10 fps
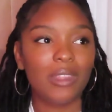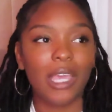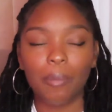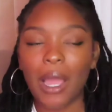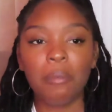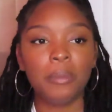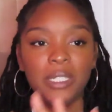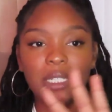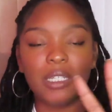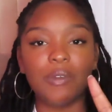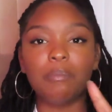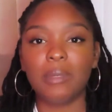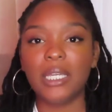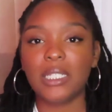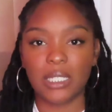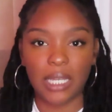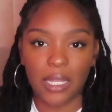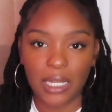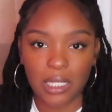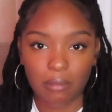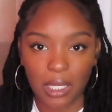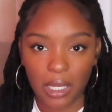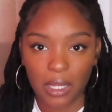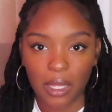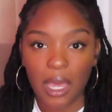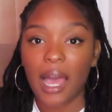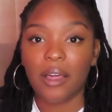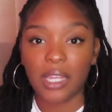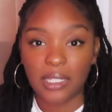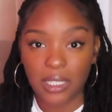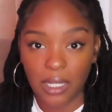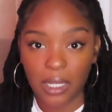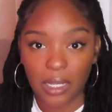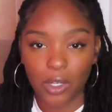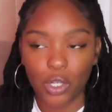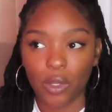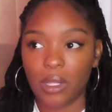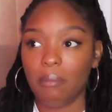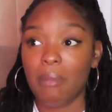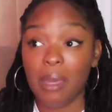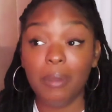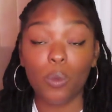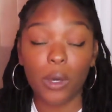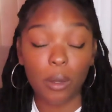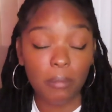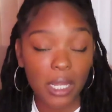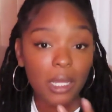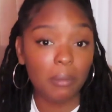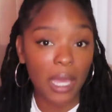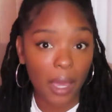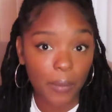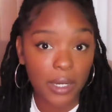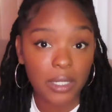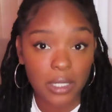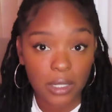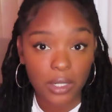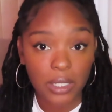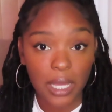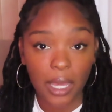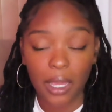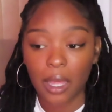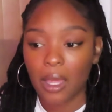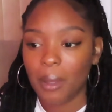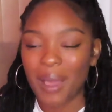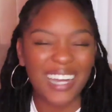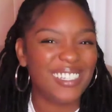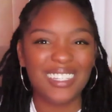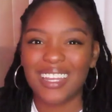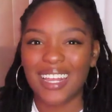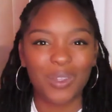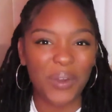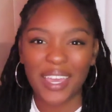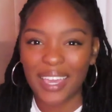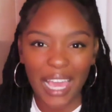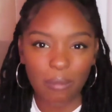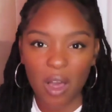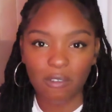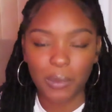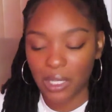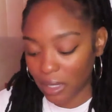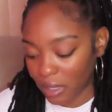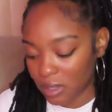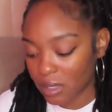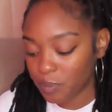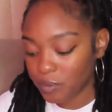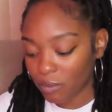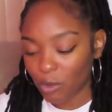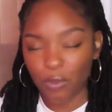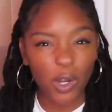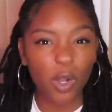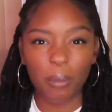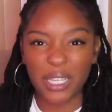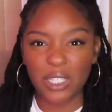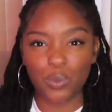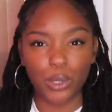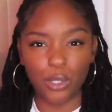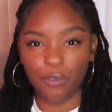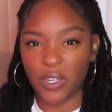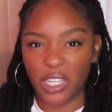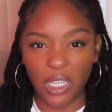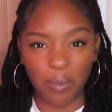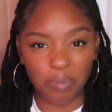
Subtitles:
They probably didn't even mean to say that to me, how they did. You know, they may be well-meaning behind what it is that they're saying, but I just didn't like the way it came off because Virgo makes us really finicky.